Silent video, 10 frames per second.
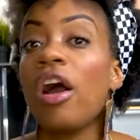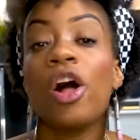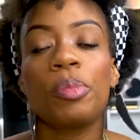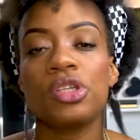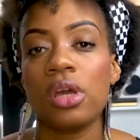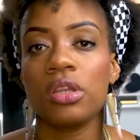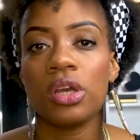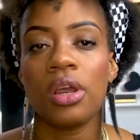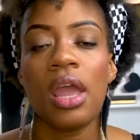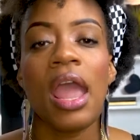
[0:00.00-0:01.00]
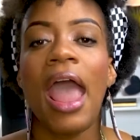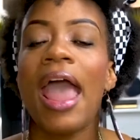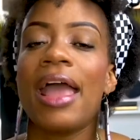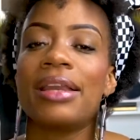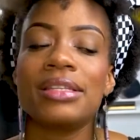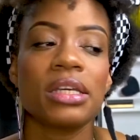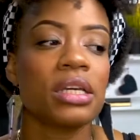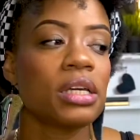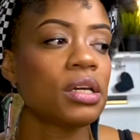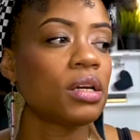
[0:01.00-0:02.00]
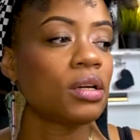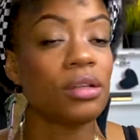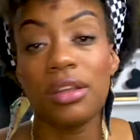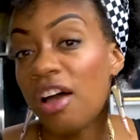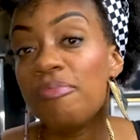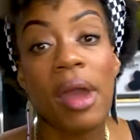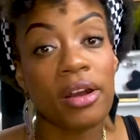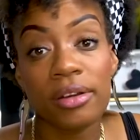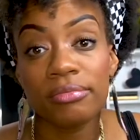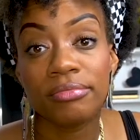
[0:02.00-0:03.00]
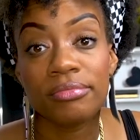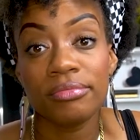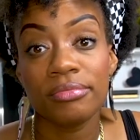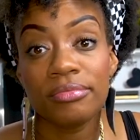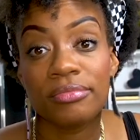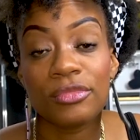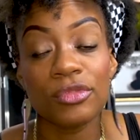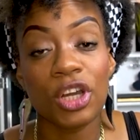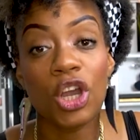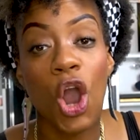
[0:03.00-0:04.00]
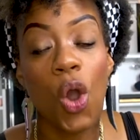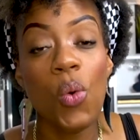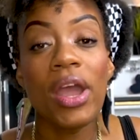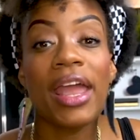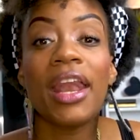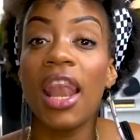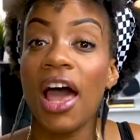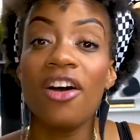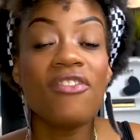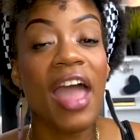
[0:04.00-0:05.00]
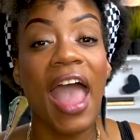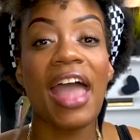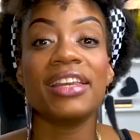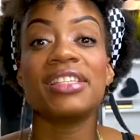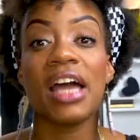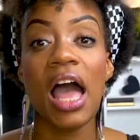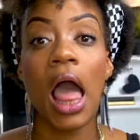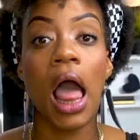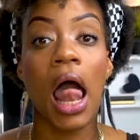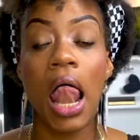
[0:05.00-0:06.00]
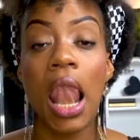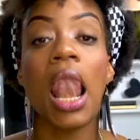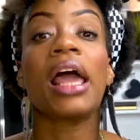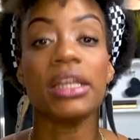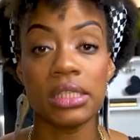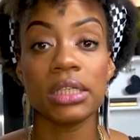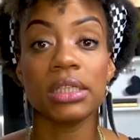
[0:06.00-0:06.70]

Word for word: all help each other and love better. Go in love and light.